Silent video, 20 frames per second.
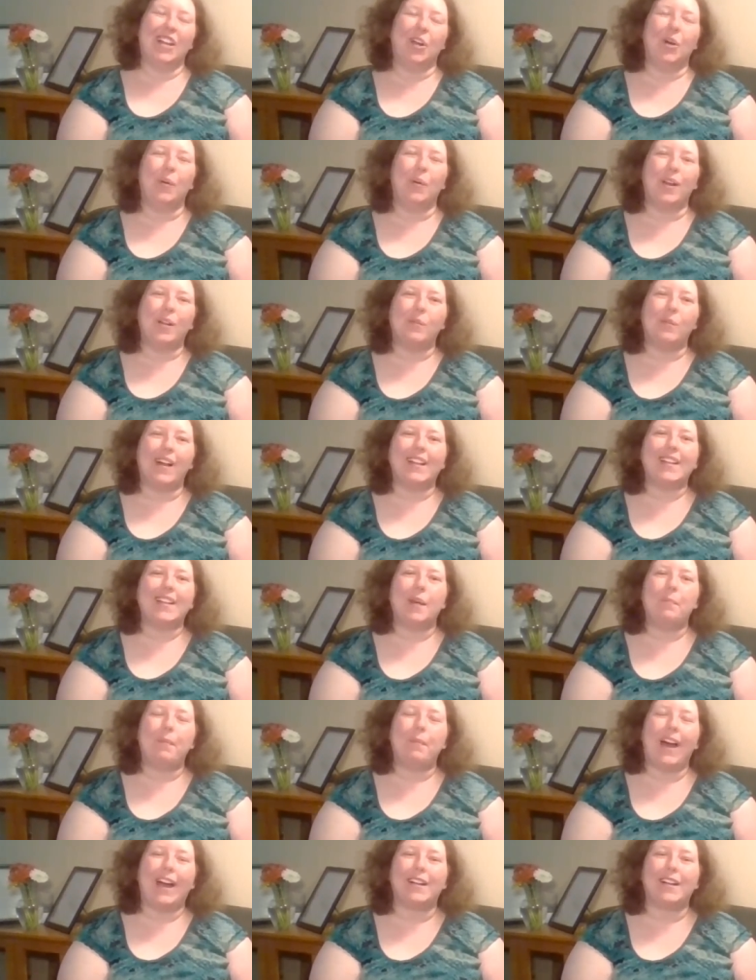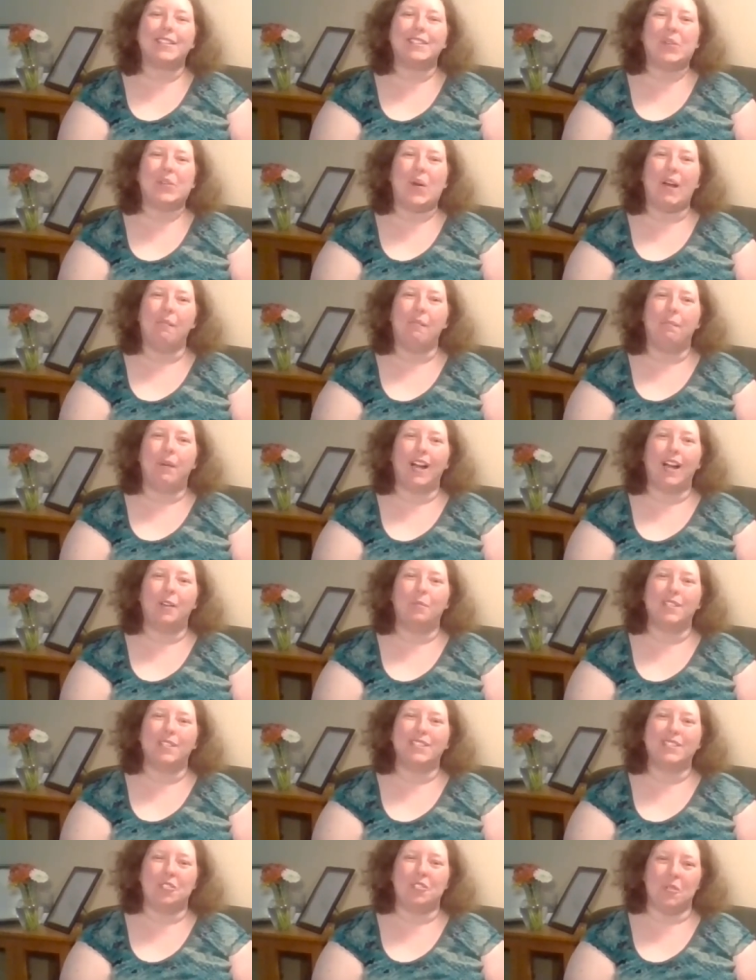Hello and welcome back to our
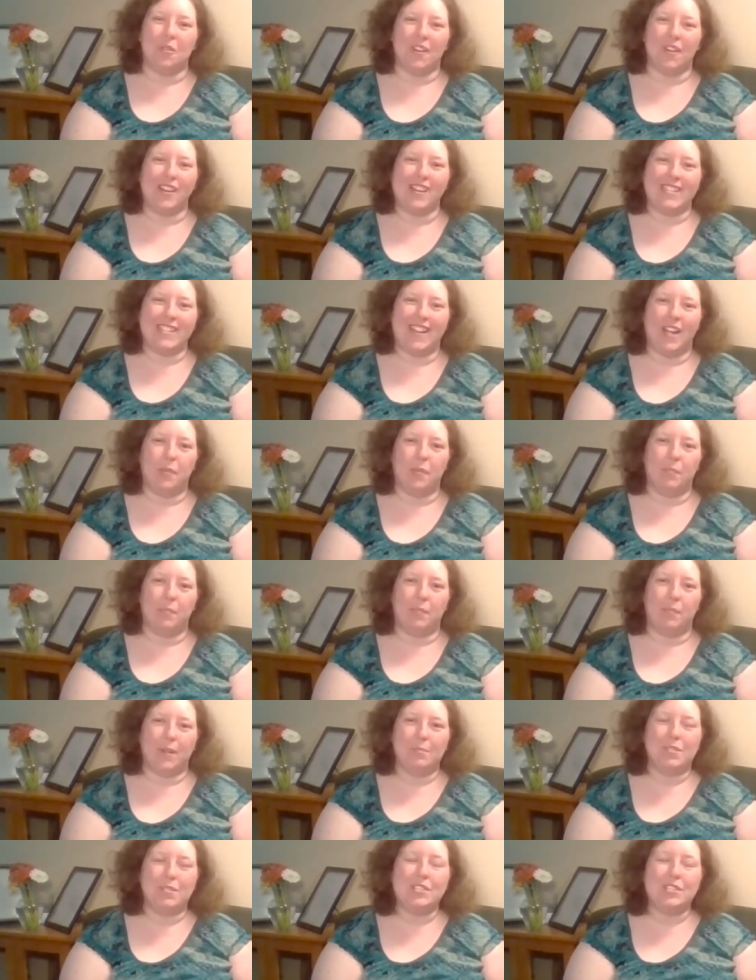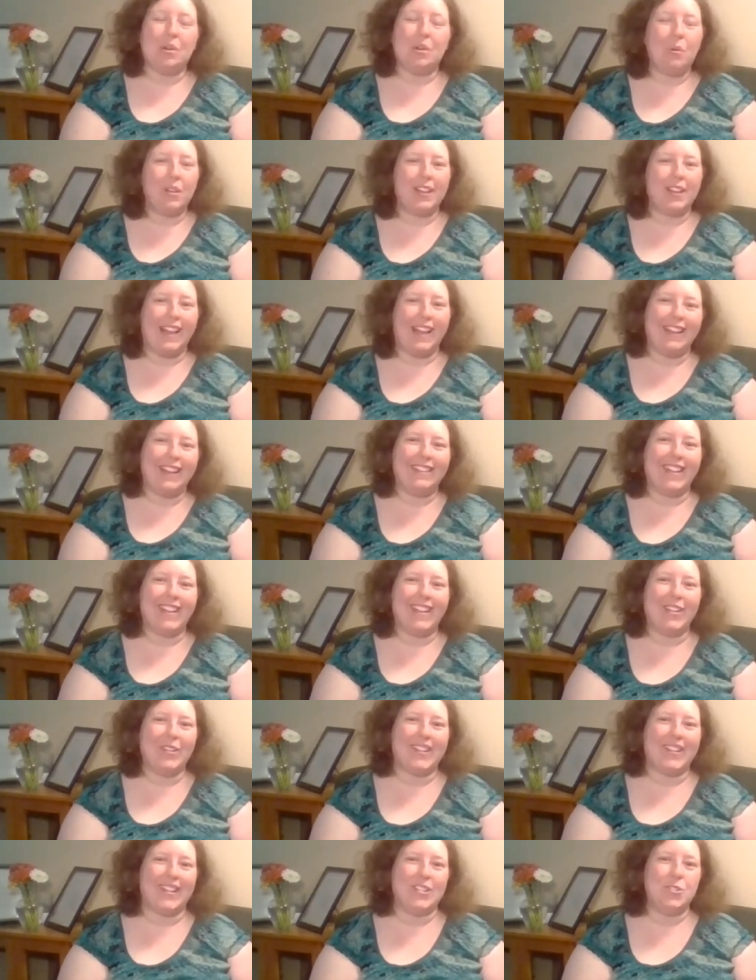Bible story time. I'm so glad that
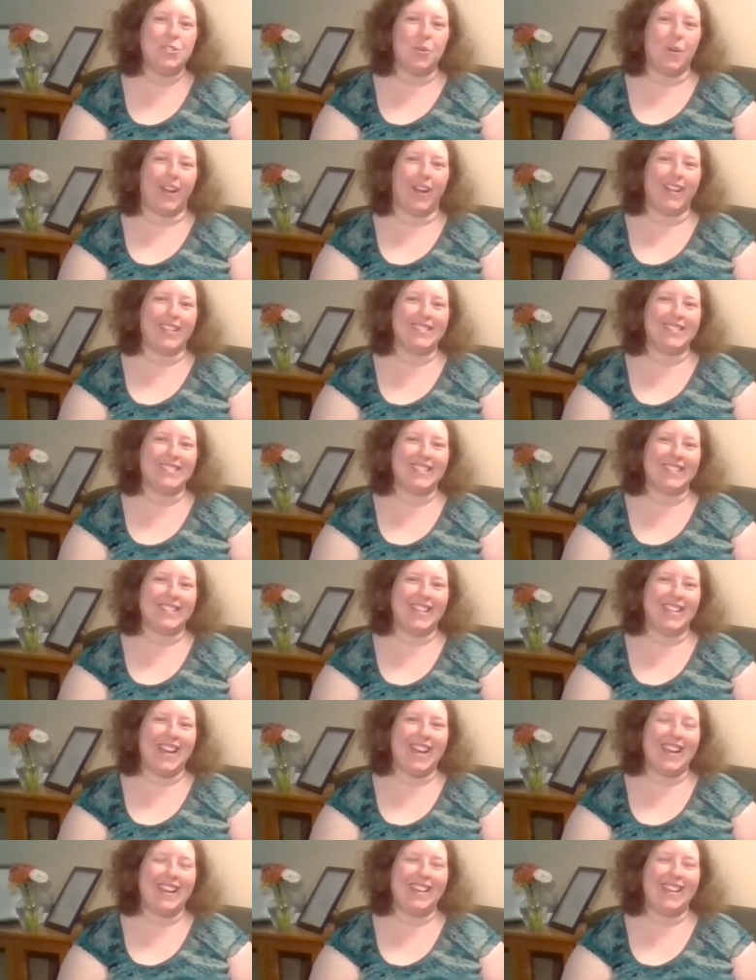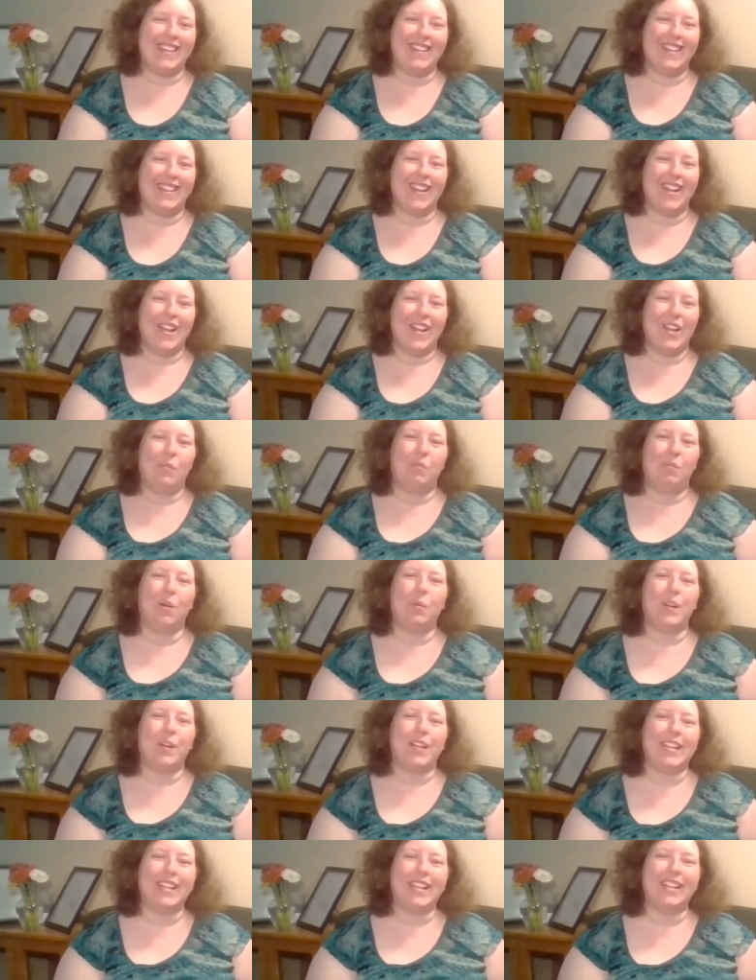you can join us today. We're
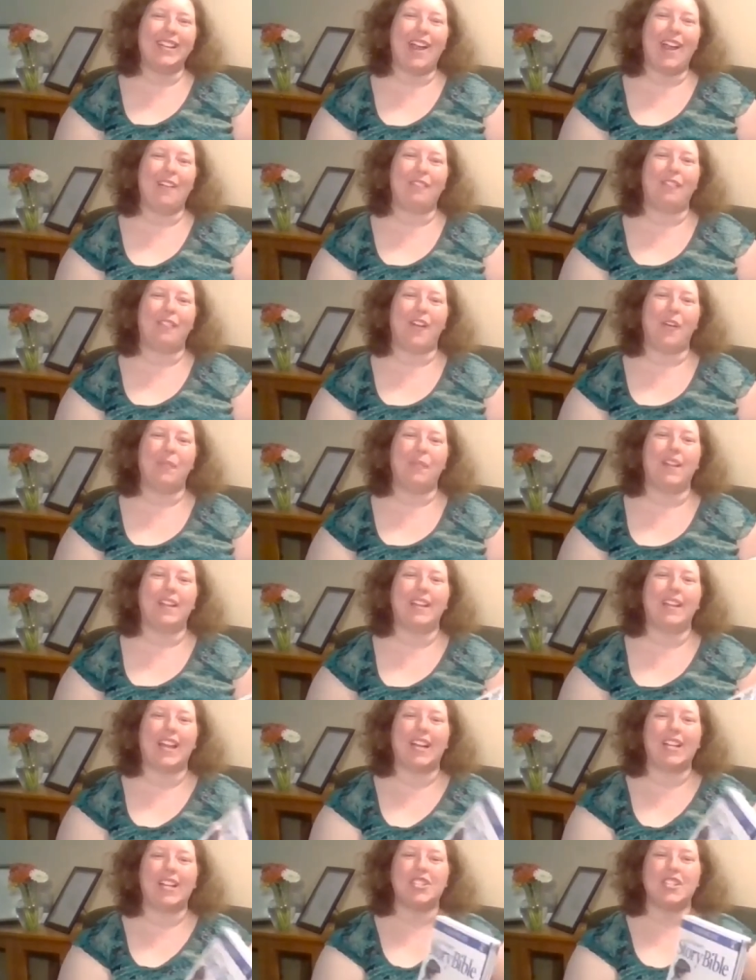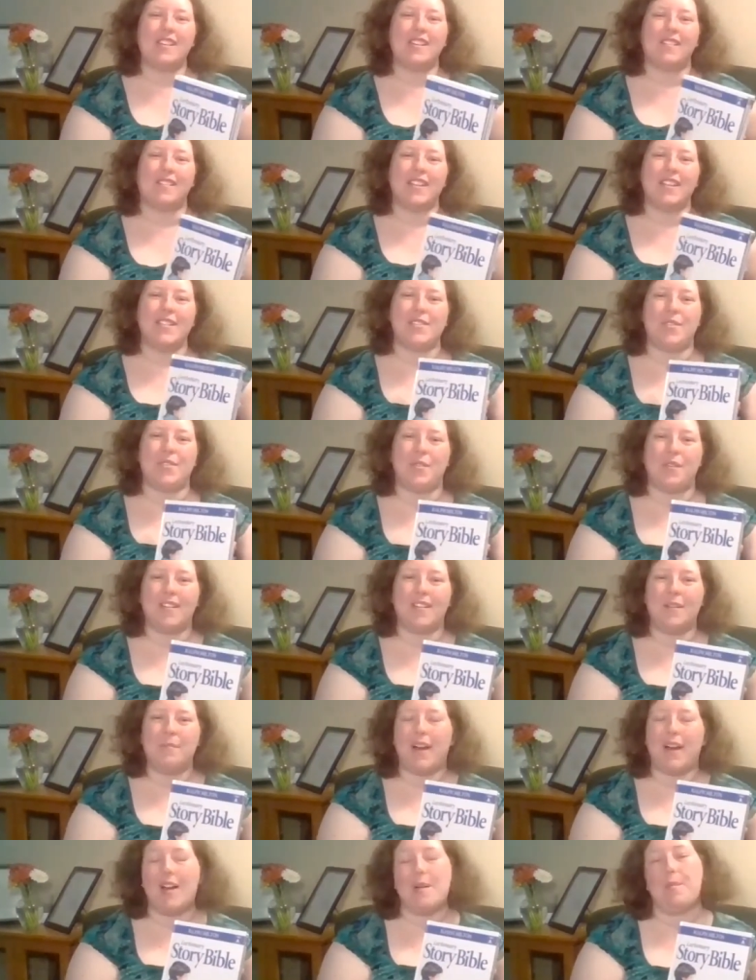reading from the Lectionary
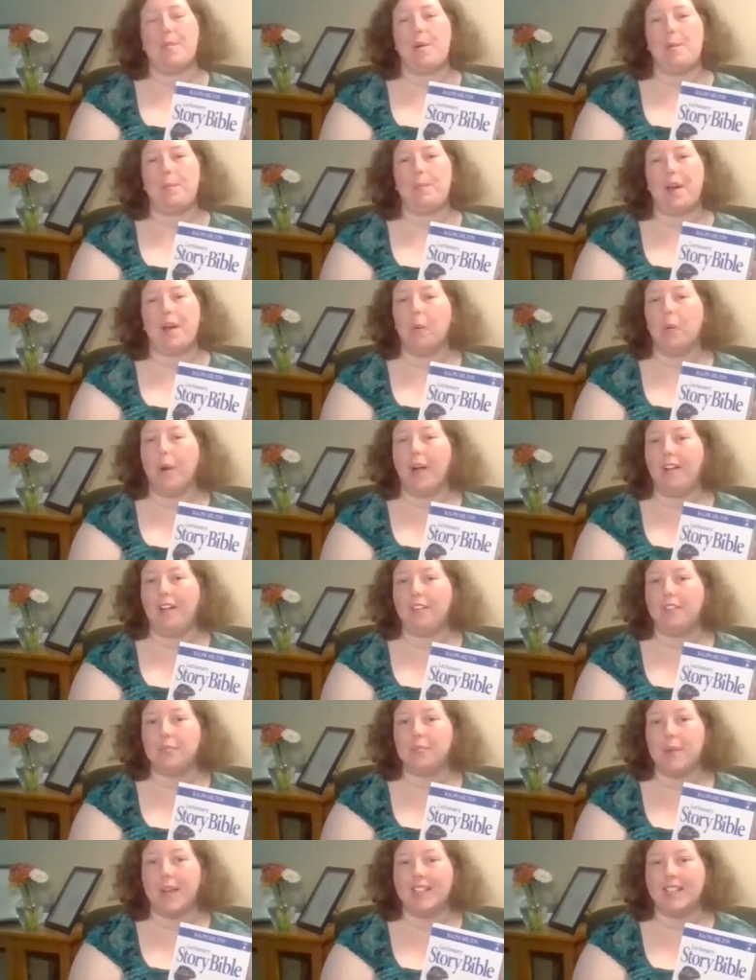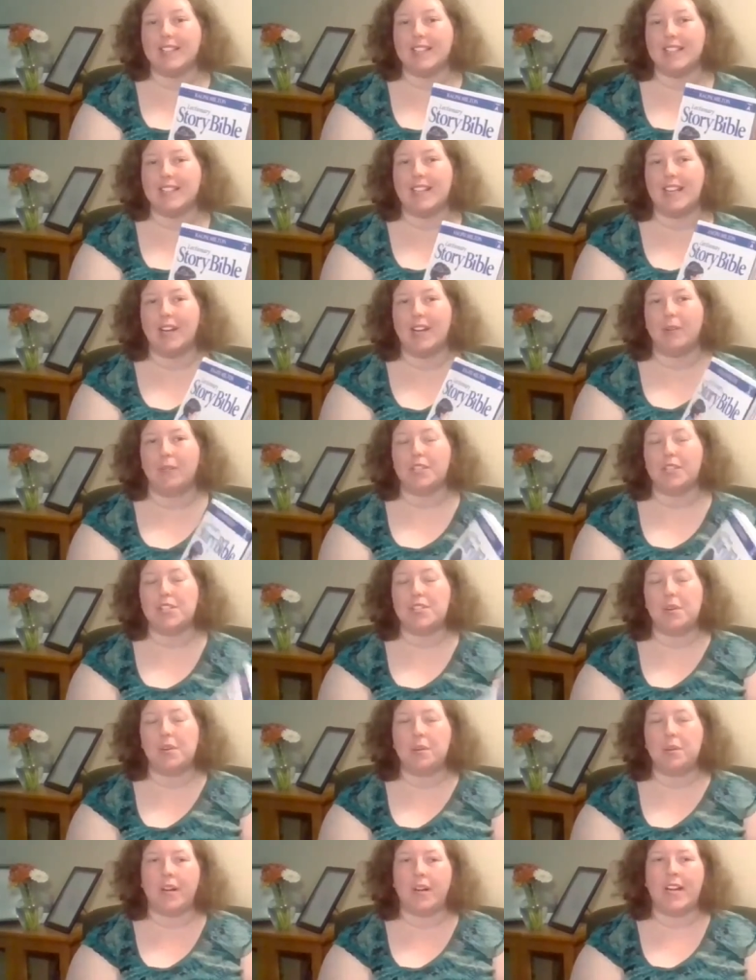Story Bible by Ralph Milton, and we're
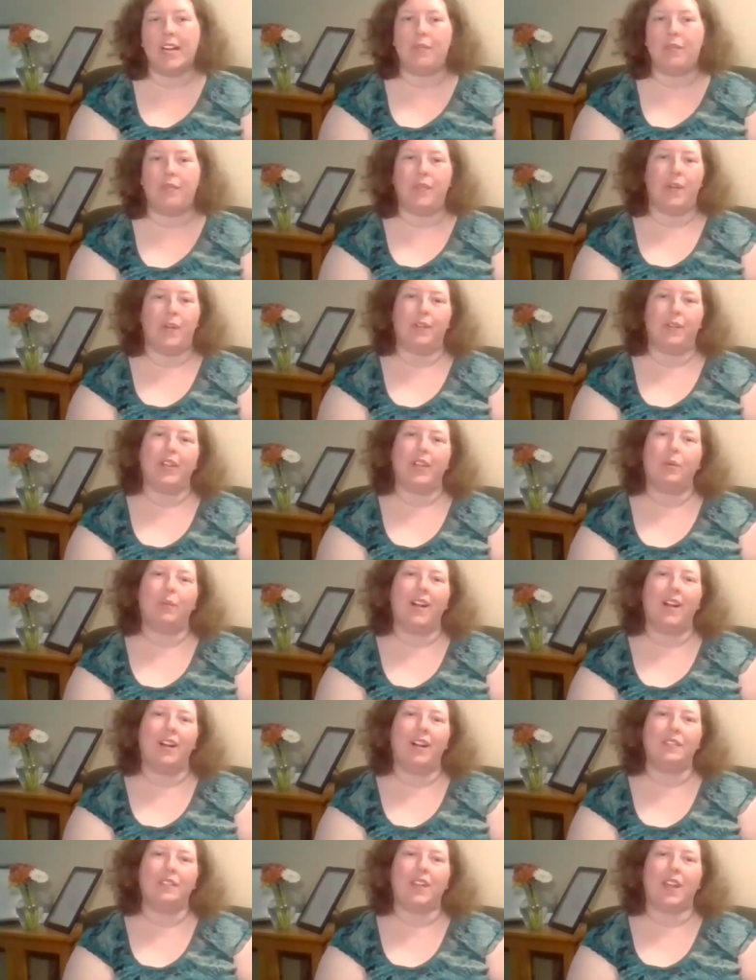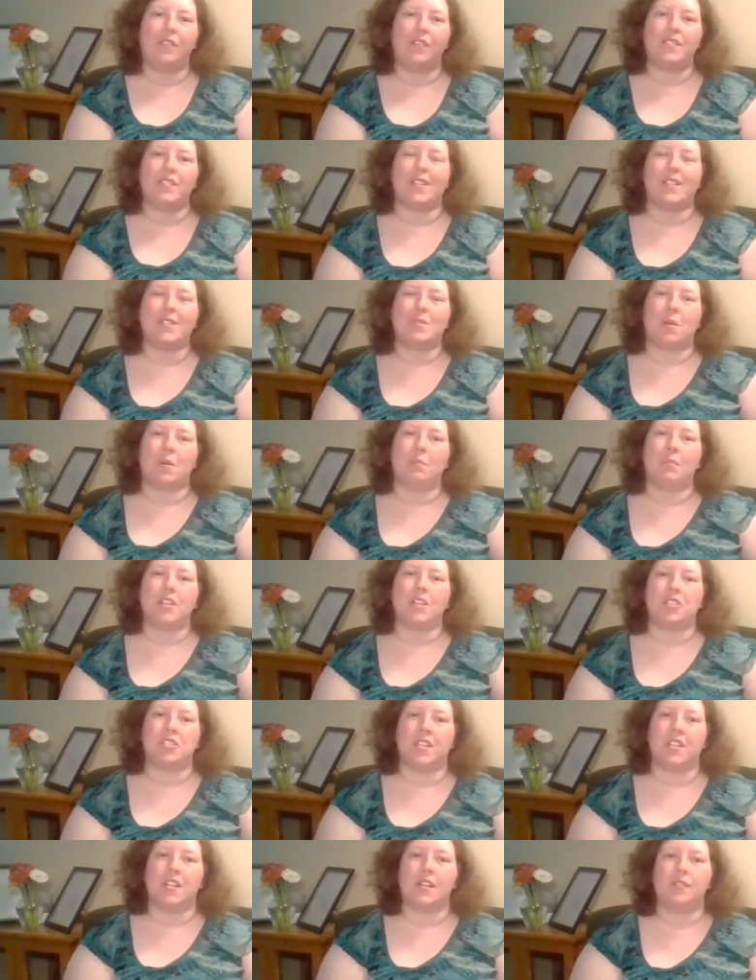so grateful that Ralph gives his
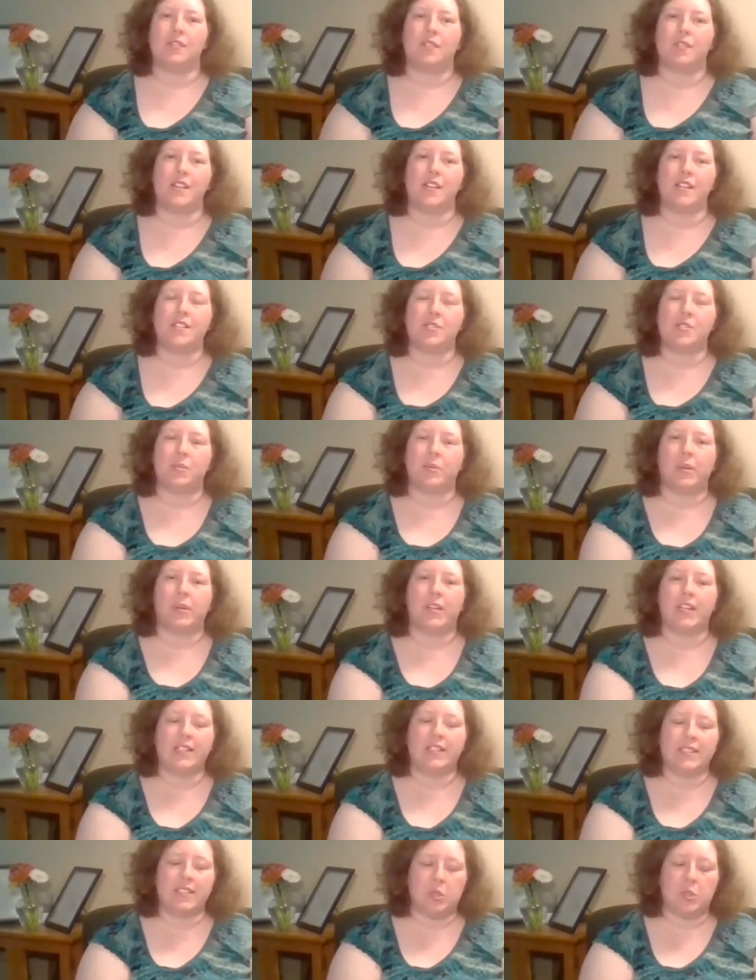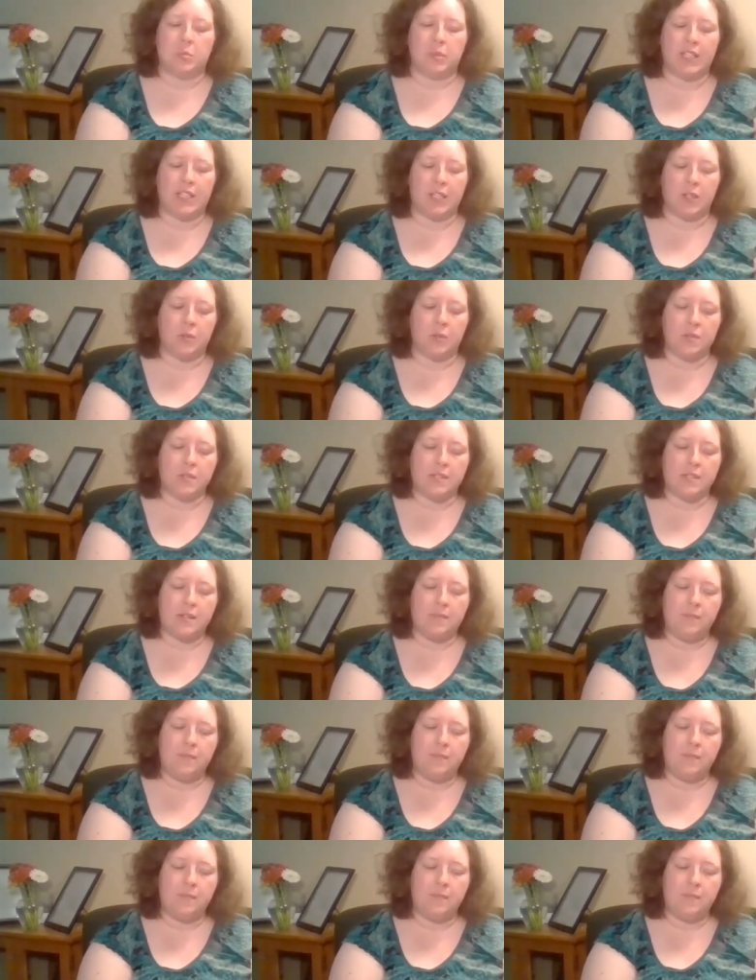permission for his stories to be used.